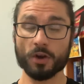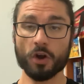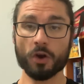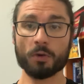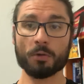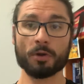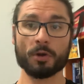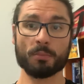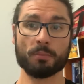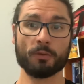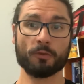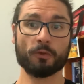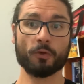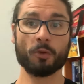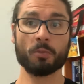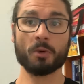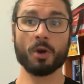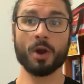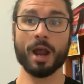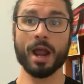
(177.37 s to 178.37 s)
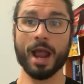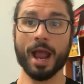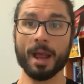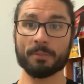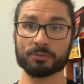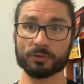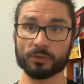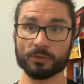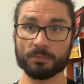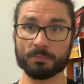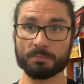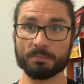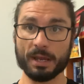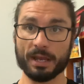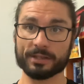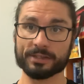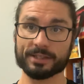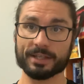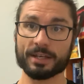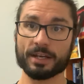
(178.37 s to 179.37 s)
I'm going to perform my absolute
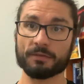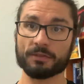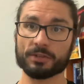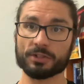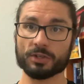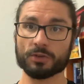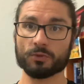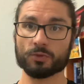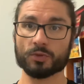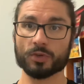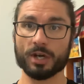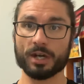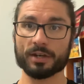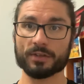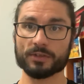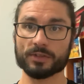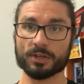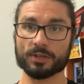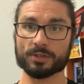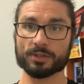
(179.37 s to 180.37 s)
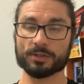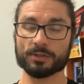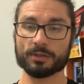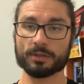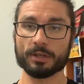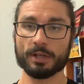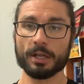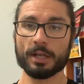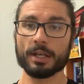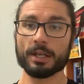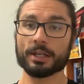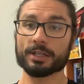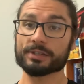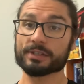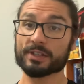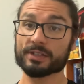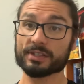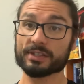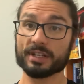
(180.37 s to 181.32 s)
best at every single training session. This doesn't